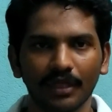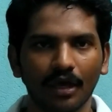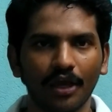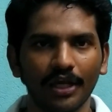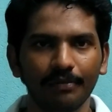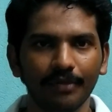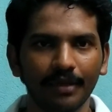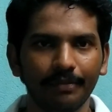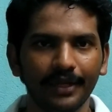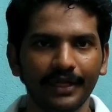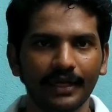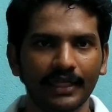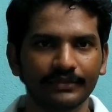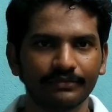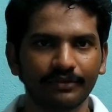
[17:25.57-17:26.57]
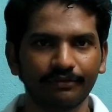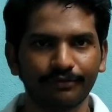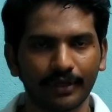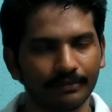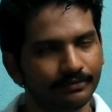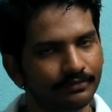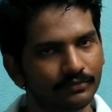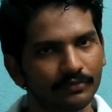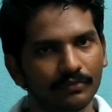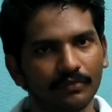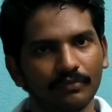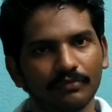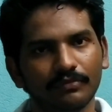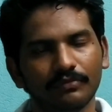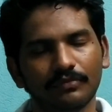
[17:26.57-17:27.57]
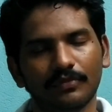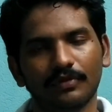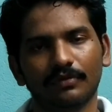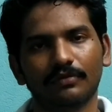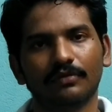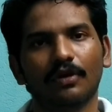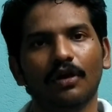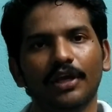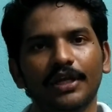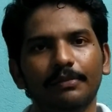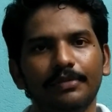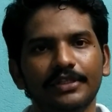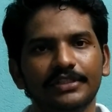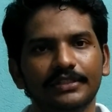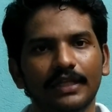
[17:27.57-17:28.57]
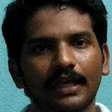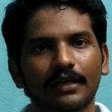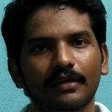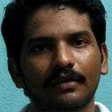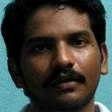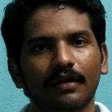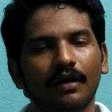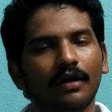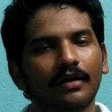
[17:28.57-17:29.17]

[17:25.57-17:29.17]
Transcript: The oil may be transferred from oil bilge tank,